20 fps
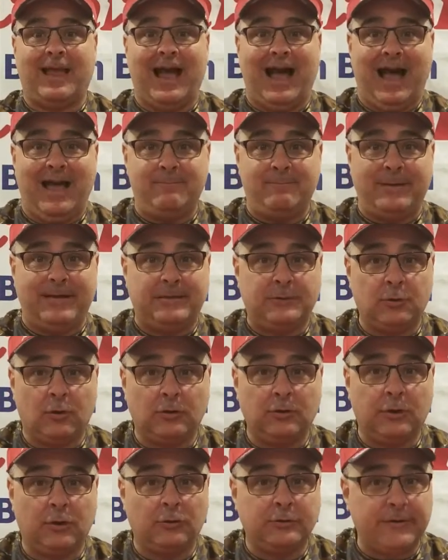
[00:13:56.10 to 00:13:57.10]
I beat to a
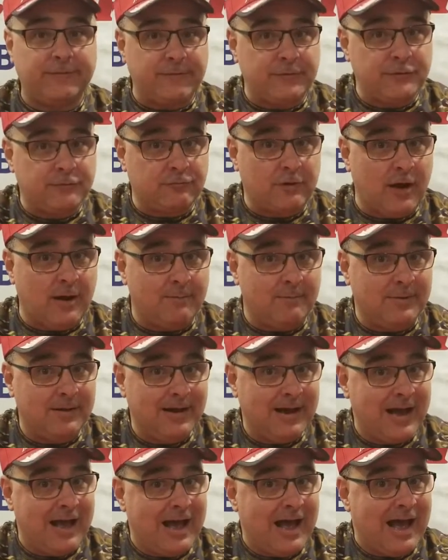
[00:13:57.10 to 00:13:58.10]
little different
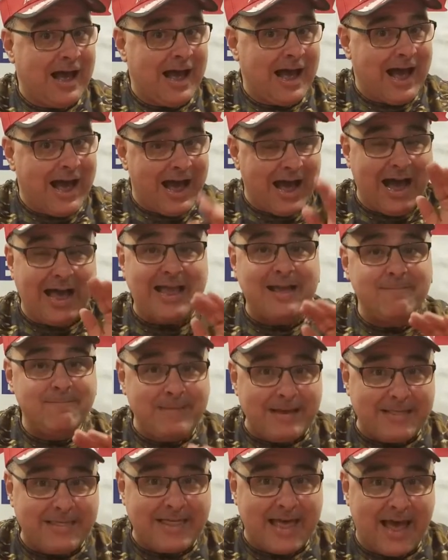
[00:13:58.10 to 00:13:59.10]
drum. I
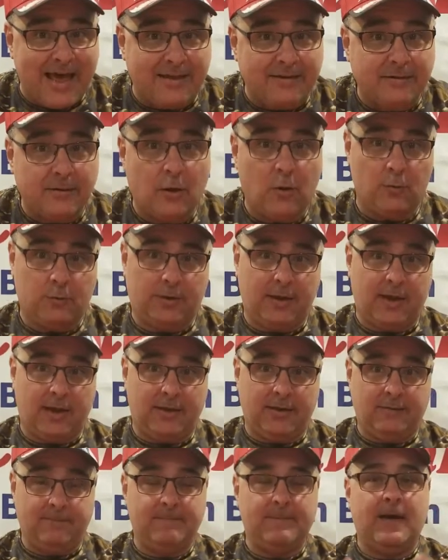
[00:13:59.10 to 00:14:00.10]
admit that,
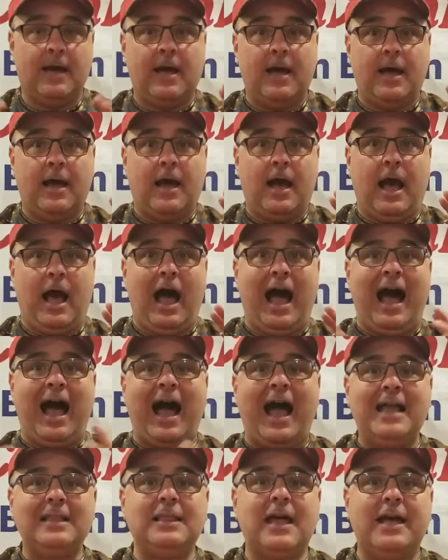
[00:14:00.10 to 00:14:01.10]
okay?
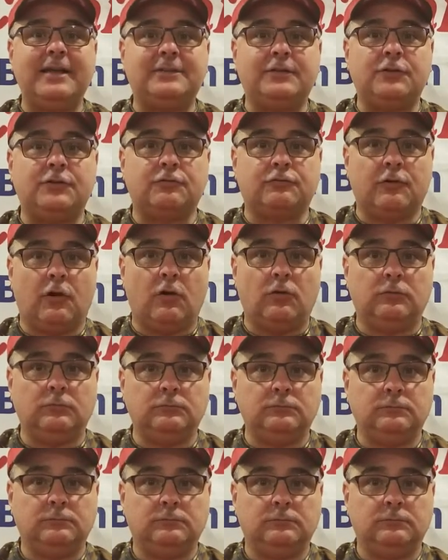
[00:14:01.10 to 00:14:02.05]
I like to troll